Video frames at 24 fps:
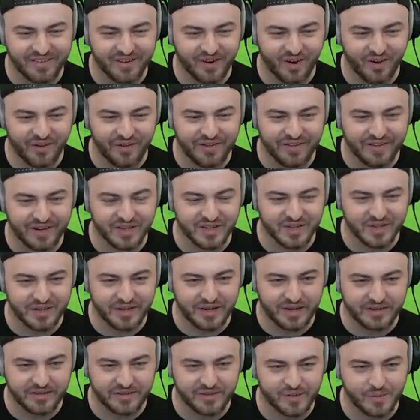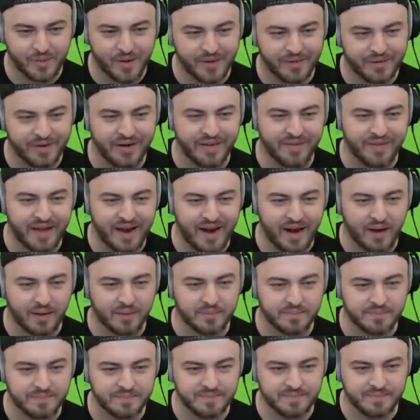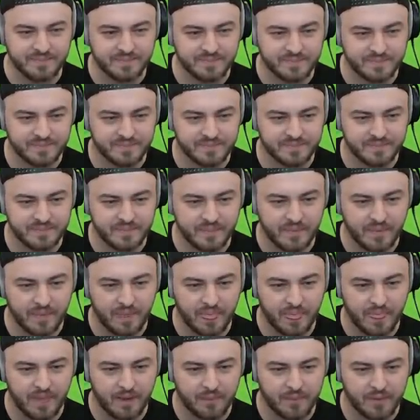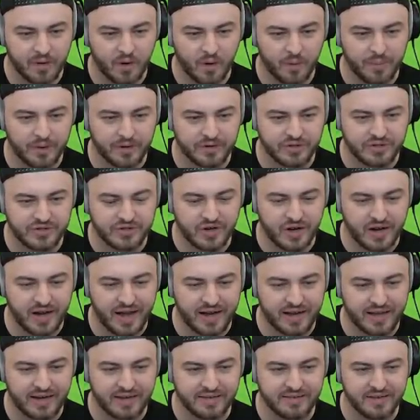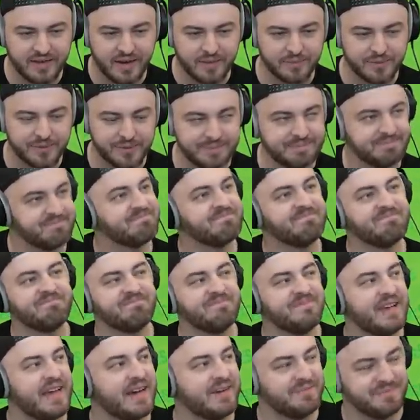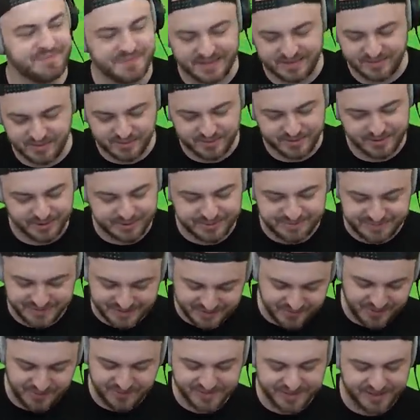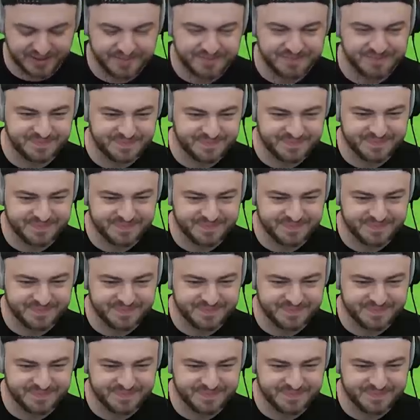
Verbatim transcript: They're all in there looking. So while they're in there, hmm, I'm gonna go up here and just start hacking A T Ms. Mm, yeah, that's what we're doing. That's what we're doing.